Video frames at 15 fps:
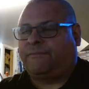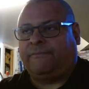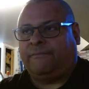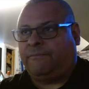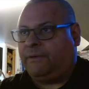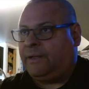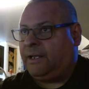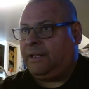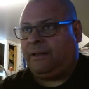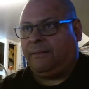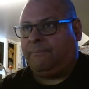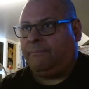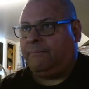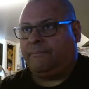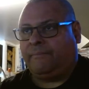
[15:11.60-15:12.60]

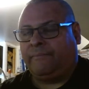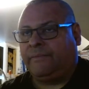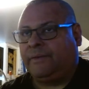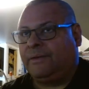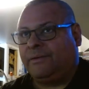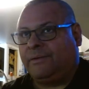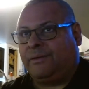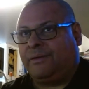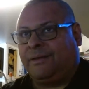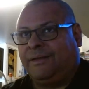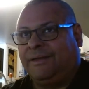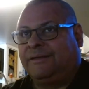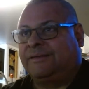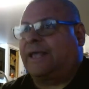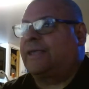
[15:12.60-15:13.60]
really,
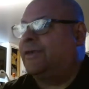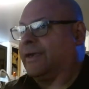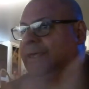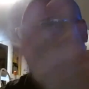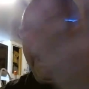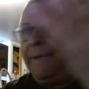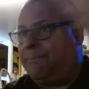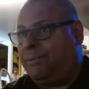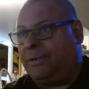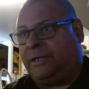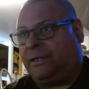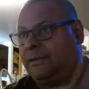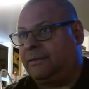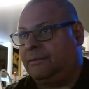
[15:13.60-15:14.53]
it's like you're gambling.